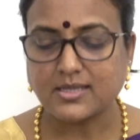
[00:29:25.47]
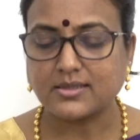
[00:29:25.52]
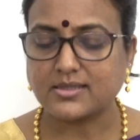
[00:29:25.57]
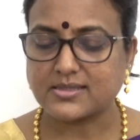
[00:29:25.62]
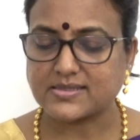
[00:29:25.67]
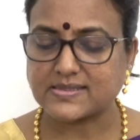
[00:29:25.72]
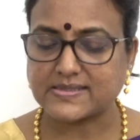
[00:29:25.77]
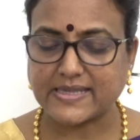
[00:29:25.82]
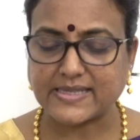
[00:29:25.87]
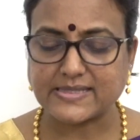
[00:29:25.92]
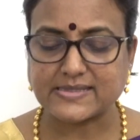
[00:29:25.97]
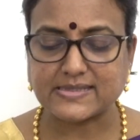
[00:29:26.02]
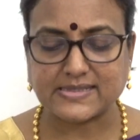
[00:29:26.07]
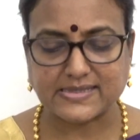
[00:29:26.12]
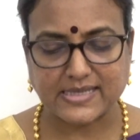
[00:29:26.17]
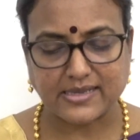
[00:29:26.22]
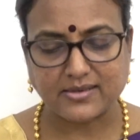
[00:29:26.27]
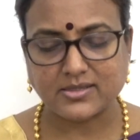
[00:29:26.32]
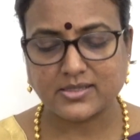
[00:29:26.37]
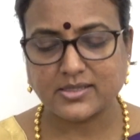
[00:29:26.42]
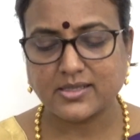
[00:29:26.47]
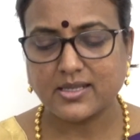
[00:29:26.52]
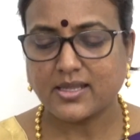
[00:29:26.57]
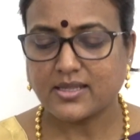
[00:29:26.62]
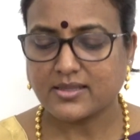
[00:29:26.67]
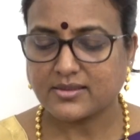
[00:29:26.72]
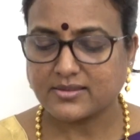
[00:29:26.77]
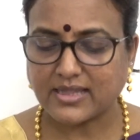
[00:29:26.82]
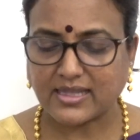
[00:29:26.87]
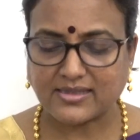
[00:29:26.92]
The sage said,
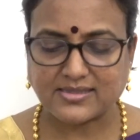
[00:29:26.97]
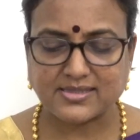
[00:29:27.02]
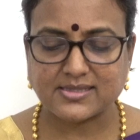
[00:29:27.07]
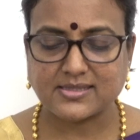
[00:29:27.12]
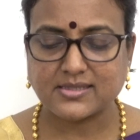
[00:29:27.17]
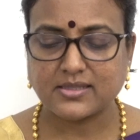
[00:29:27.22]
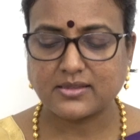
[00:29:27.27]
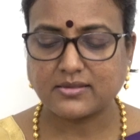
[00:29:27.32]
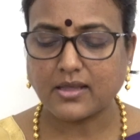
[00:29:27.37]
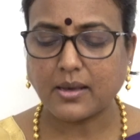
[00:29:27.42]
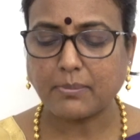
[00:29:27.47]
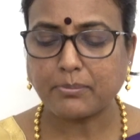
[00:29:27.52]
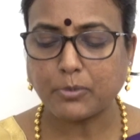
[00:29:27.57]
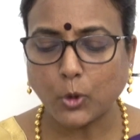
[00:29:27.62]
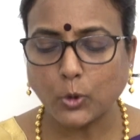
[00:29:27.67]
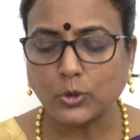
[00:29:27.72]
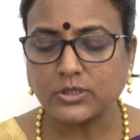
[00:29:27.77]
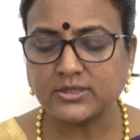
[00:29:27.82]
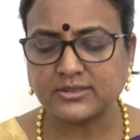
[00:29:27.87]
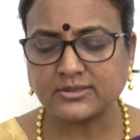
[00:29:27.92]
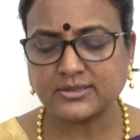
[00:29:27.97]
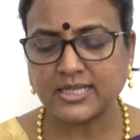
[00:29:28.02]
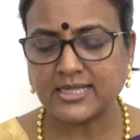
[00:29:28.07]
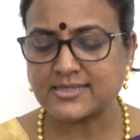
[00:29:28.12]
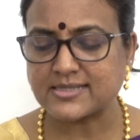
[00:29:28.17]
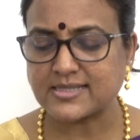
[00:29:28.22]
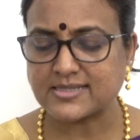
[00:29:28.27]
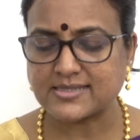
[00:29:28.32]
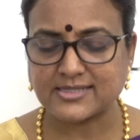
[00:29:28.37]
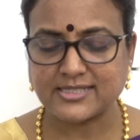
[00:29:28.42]
thus the upholder
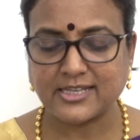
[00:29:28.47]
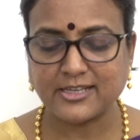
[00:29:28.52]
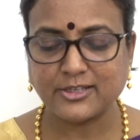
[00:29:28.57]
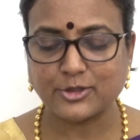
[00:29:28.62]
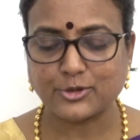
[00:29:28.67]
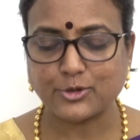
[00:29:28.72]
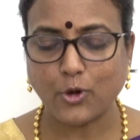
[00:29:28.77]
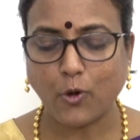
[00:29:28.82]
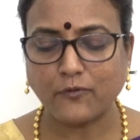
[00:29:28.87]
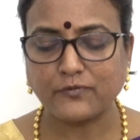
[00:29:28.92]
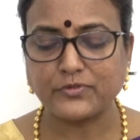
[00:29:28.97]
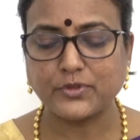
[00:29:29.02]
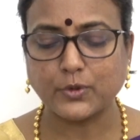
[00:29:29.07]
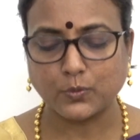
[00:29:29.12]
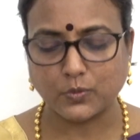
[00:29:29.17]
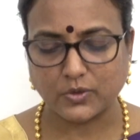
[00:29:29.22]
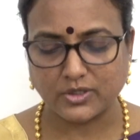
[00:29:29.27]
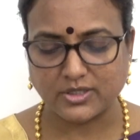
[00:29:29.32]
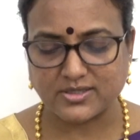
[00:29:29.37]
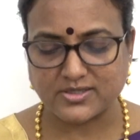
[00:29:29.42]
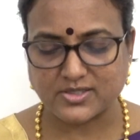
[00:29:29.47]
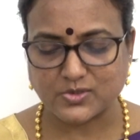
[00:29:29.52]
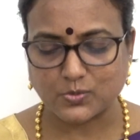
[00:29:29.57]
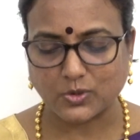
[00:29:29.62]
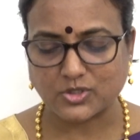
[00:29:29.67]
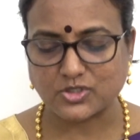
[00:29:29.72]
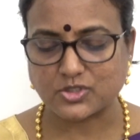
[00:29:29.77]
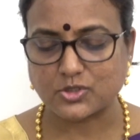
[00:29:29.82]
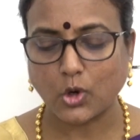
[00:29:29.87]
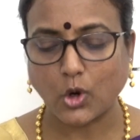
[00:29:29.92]
and sustainer of the worlds
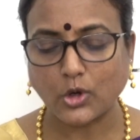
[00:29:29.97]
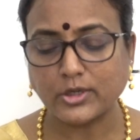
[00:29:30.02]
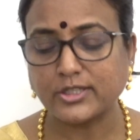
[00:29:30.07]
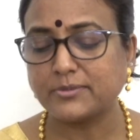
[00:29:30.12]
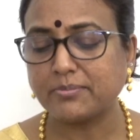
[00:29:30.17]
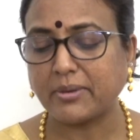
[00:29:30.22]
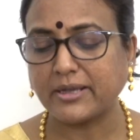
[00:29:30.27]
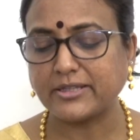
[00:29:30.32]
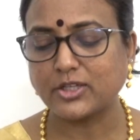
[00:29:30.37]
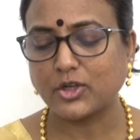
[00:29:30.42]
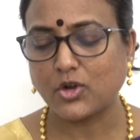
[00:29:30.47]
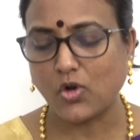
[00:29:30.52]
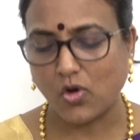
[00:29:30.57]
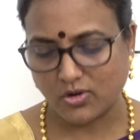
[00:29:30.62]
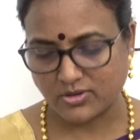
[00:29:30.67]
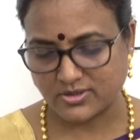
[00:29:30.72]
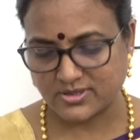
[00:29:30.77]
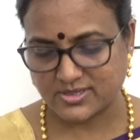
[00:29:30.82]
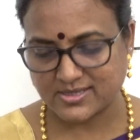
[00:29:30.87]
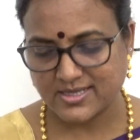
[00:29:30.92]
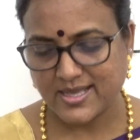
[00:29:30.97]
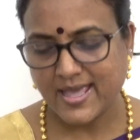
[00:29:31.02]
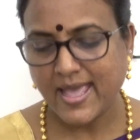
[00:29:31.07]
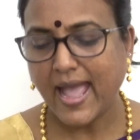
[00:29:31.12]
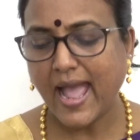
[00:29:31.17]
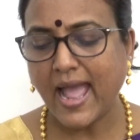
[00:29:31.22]
was lauded by the gods